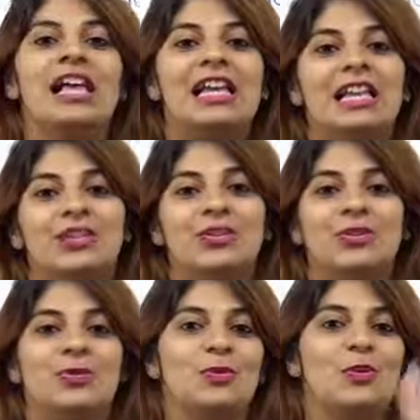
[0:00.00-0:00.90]

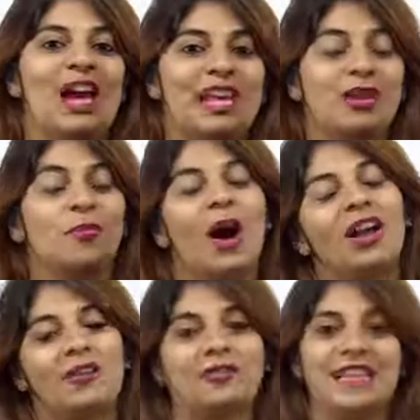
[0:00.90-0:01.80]
into any
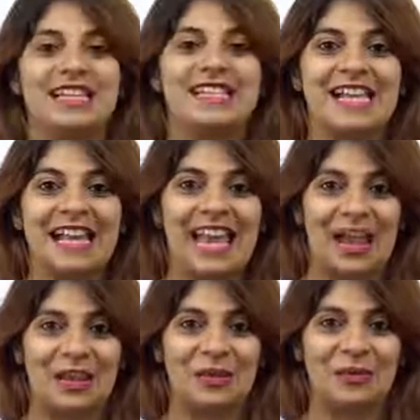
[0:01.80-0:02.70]
one of these
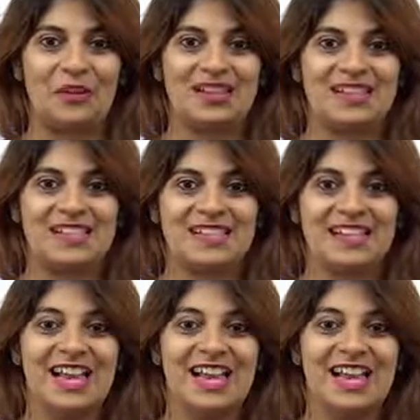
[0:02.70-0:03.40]
categories?